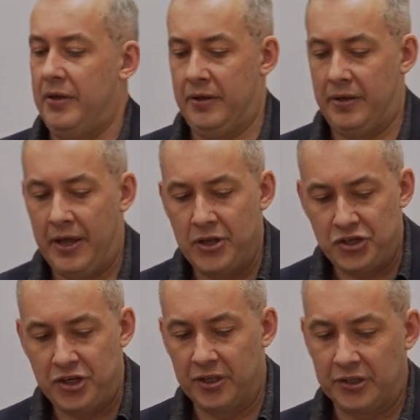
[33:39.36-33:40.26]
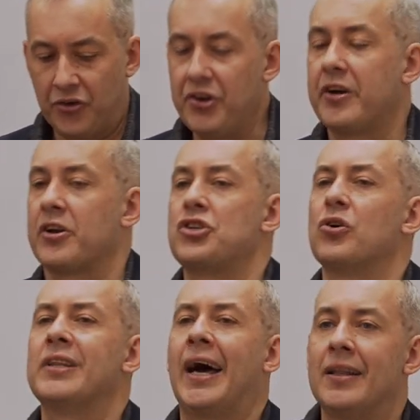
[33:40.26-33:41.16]
uh, ancient Greek
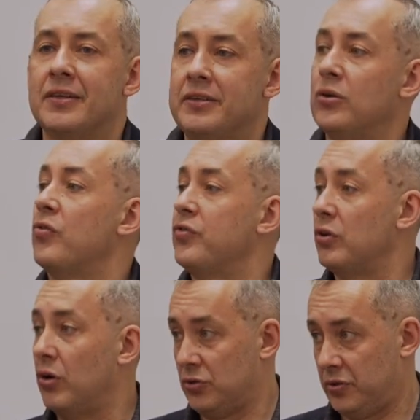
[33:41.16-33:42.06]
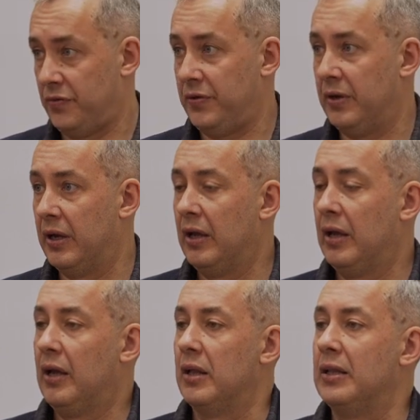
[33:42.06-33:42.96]
rationality or philosophy,
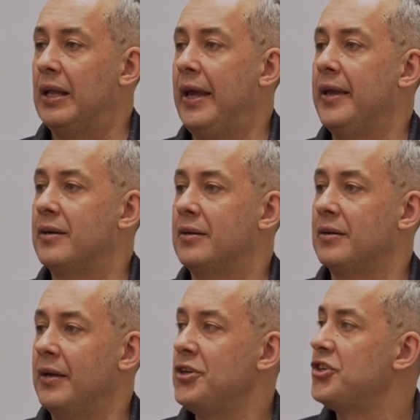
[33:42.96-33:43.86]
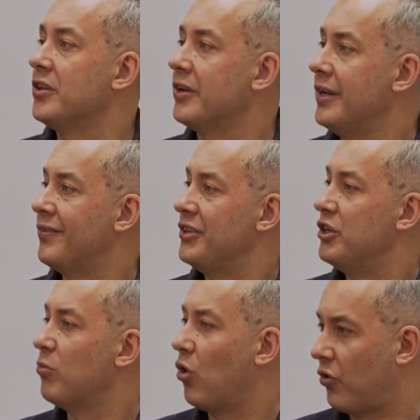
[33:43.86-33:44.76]
like uh, ancient Greek with
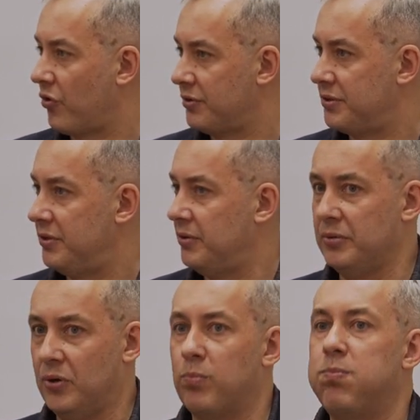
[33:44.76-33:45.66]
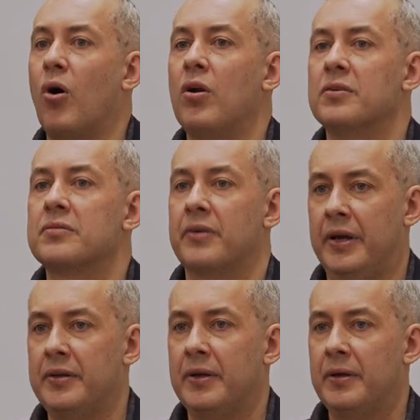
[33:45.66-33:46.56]
democracy, you know, polis,
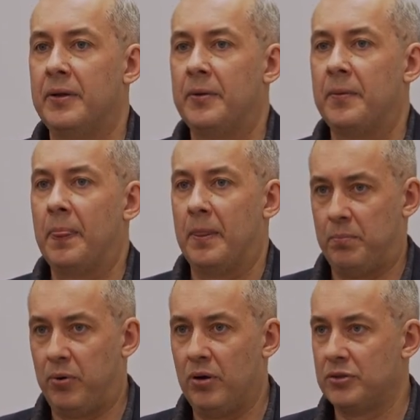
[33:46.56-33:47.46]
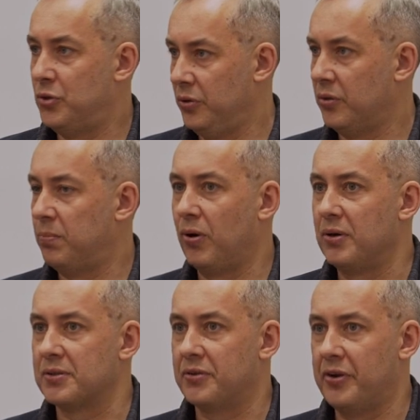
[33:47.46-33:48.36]
right? Polis, do you know
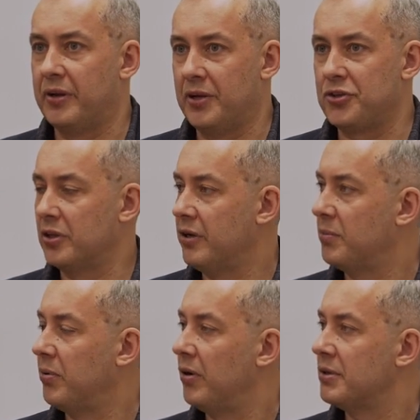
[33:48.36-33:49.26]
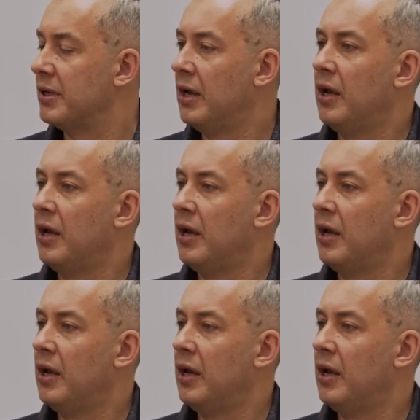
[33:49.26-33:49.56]
polis, Greek, ancient Greek polis?